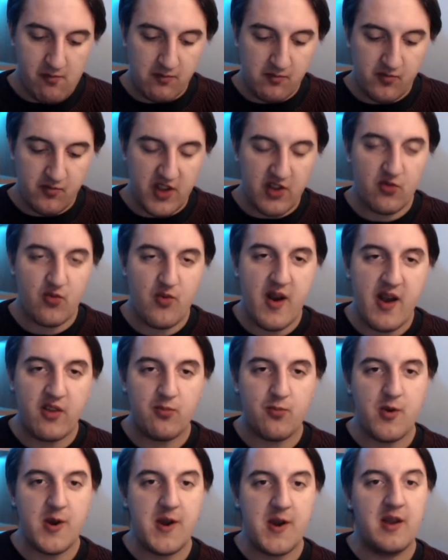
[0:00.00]
this
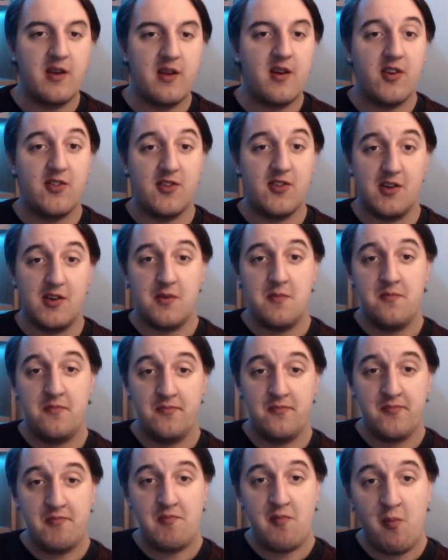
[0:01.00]
raspberry and custard
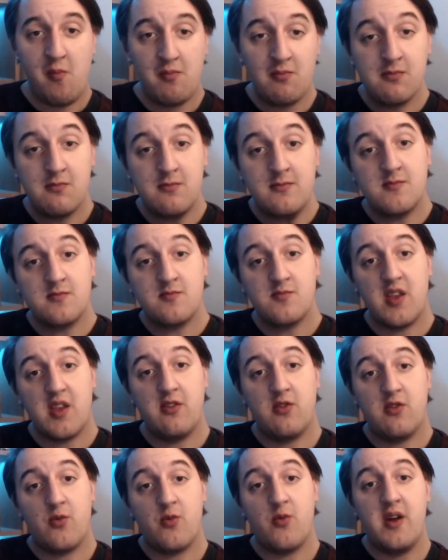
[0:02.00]
is
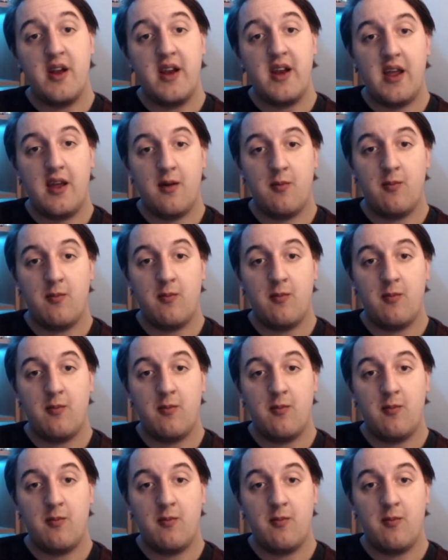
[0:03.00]
a really